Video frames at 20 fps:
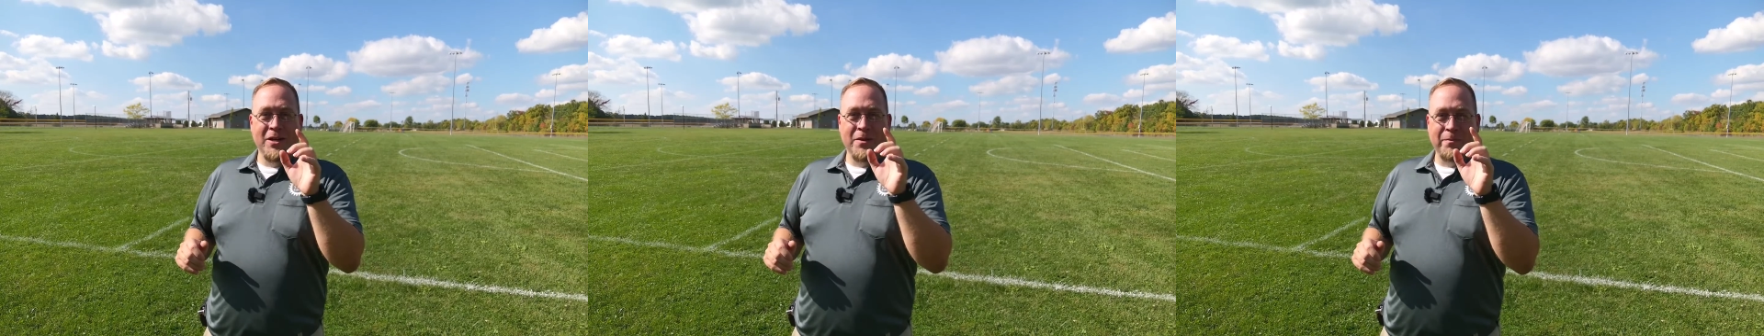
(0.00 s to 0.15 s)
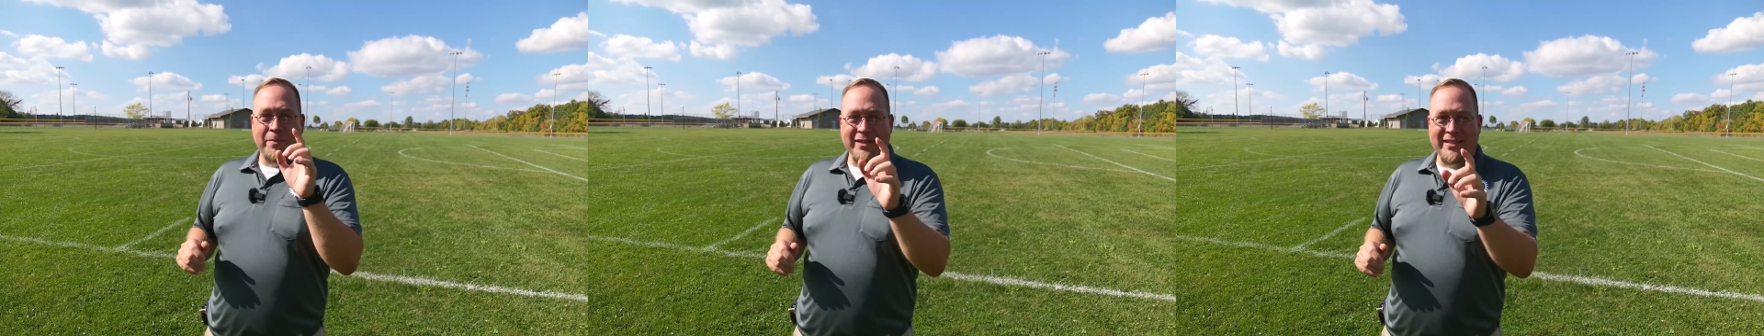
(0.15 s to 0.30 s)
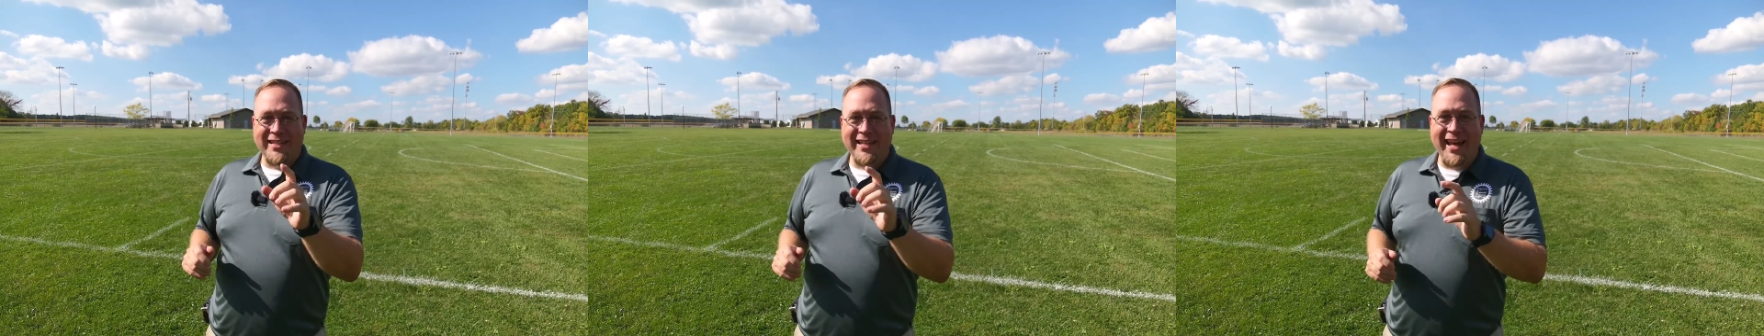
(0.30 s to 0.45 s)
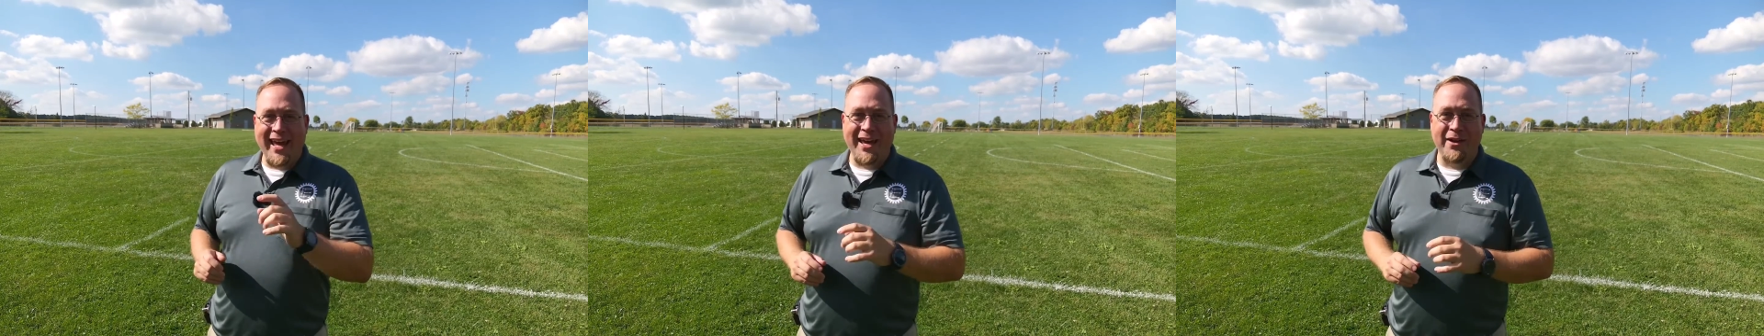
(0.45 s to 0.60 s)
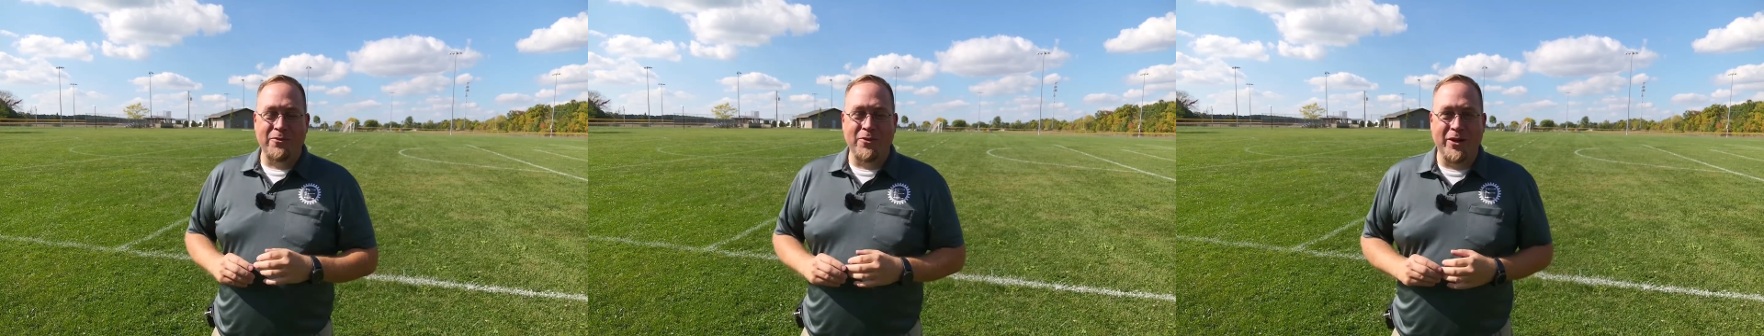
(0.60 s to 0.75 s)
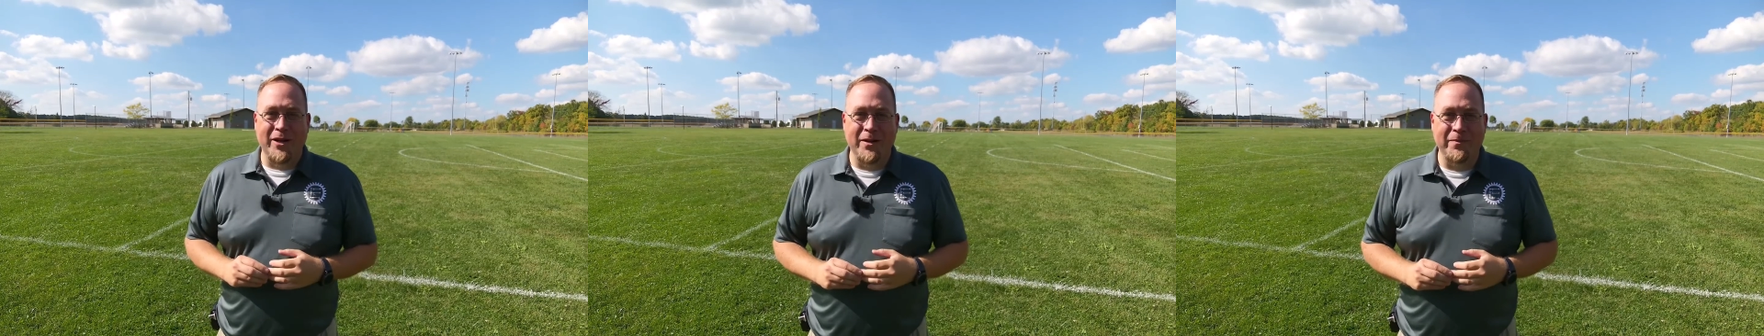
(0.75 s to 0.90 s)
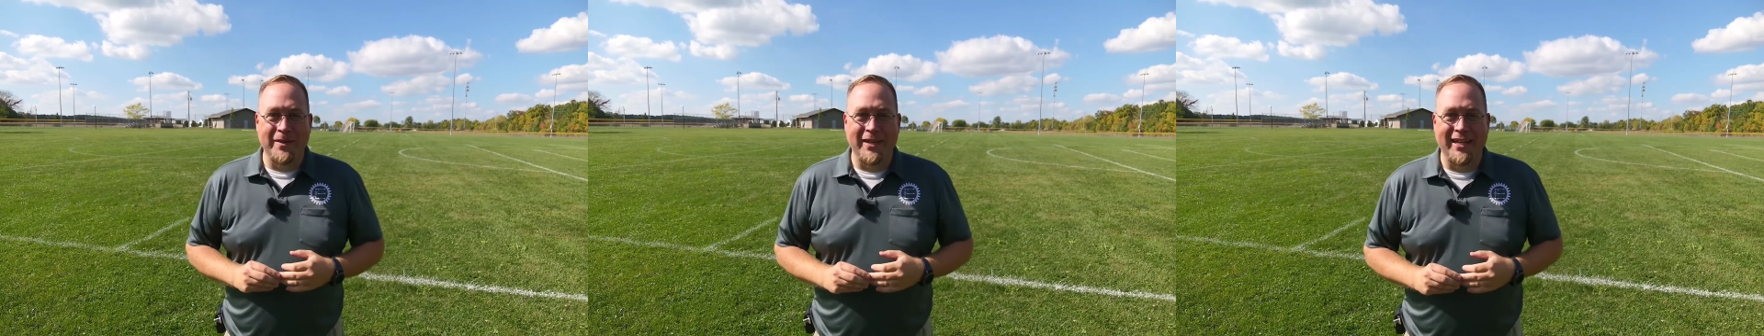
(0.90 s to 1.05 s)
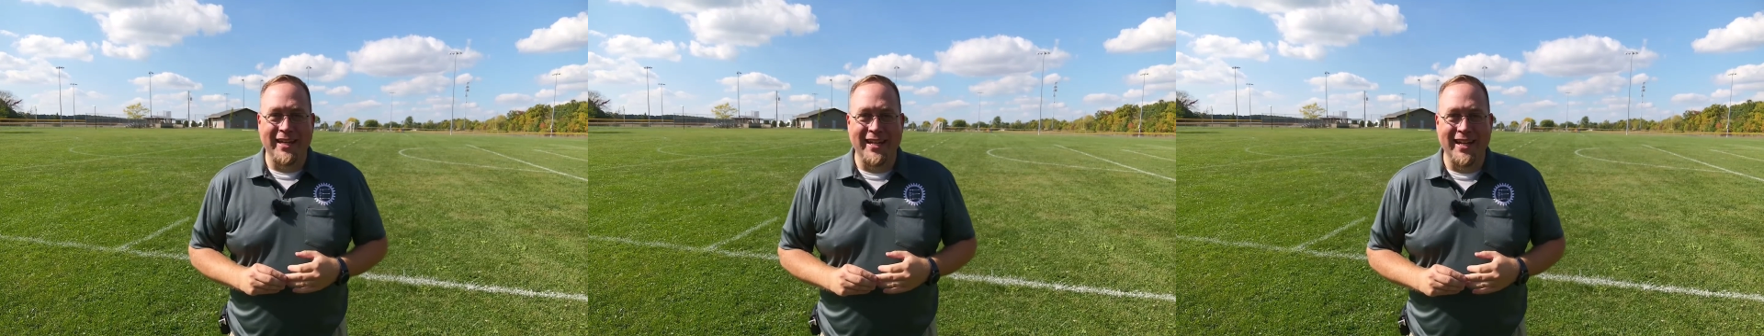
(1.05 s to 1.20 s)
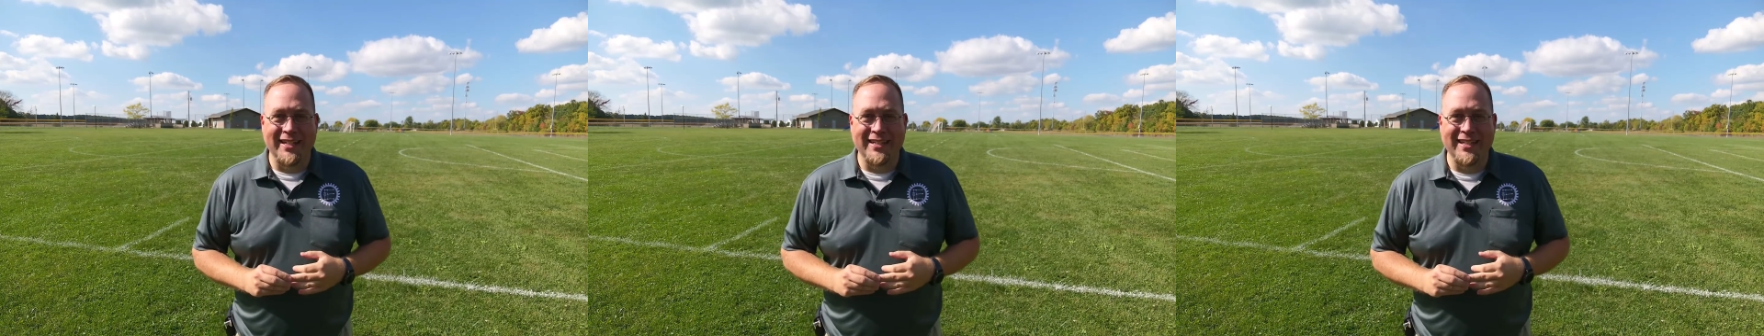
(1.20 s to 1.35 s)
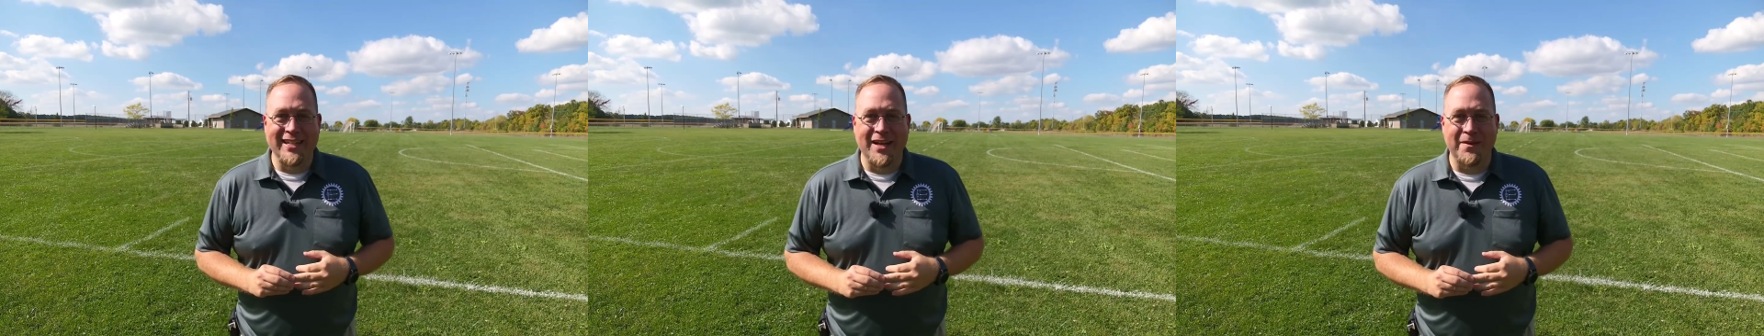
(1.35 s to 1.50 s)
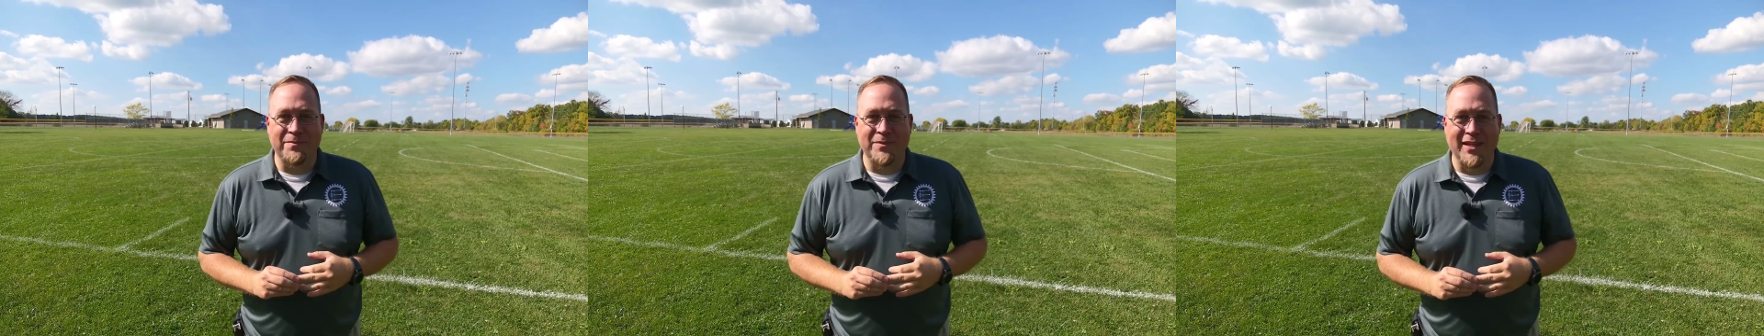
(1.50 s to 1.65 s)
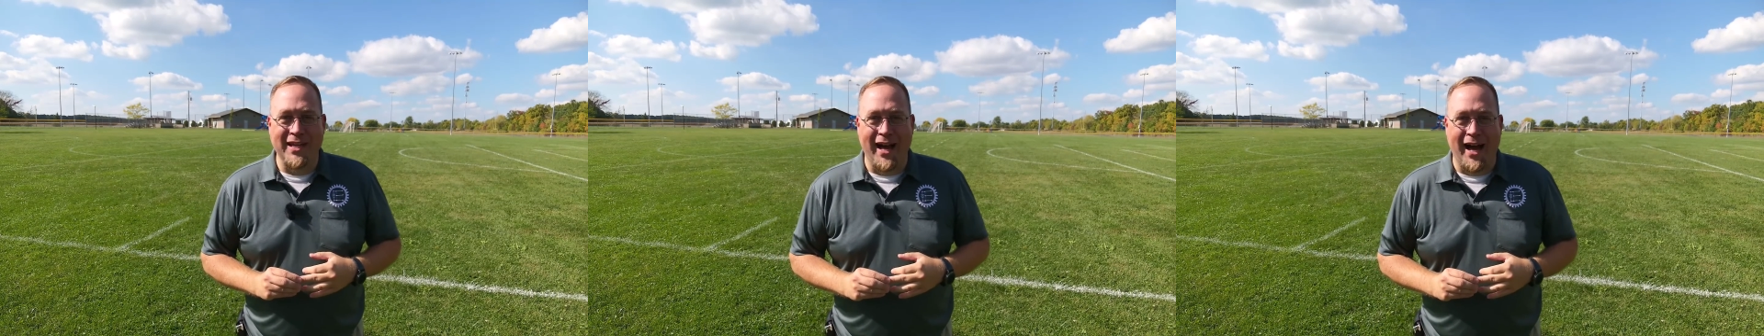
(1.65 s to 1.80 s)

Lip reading: But today we're gonna be connecting up the